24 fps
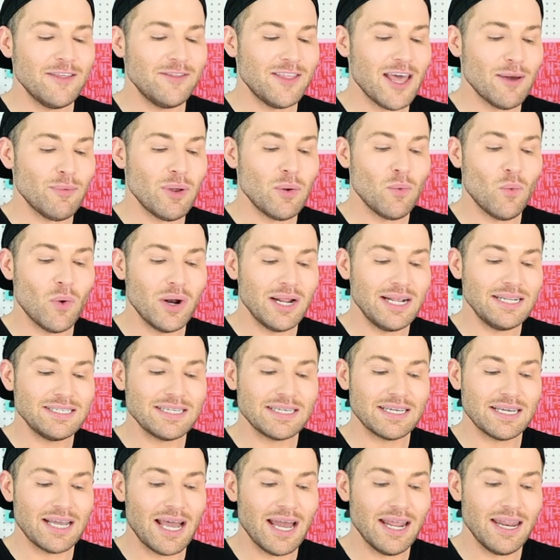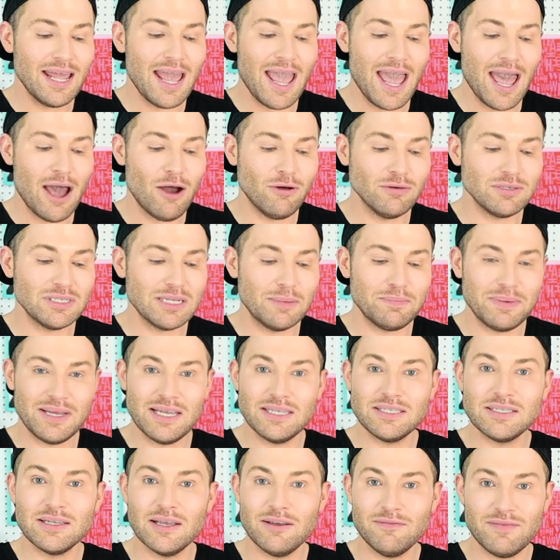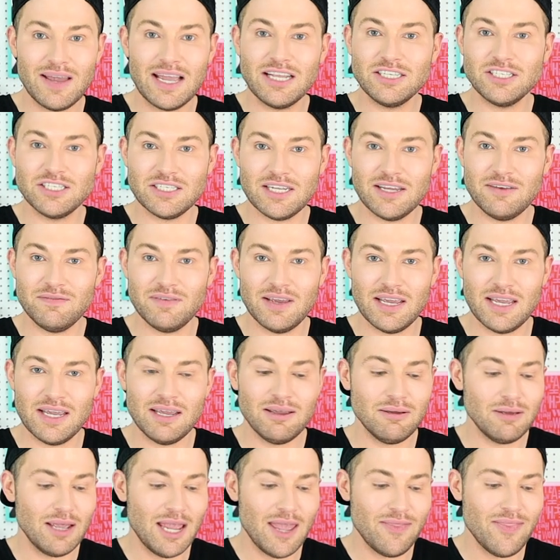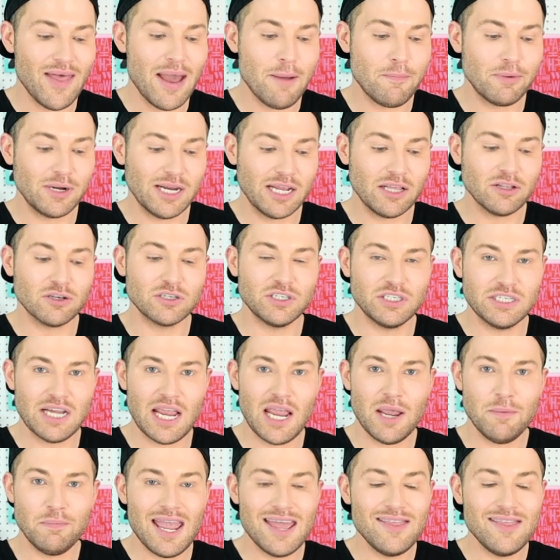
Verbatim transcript: that we wanted to cut out a piece of HTV in that particular shape.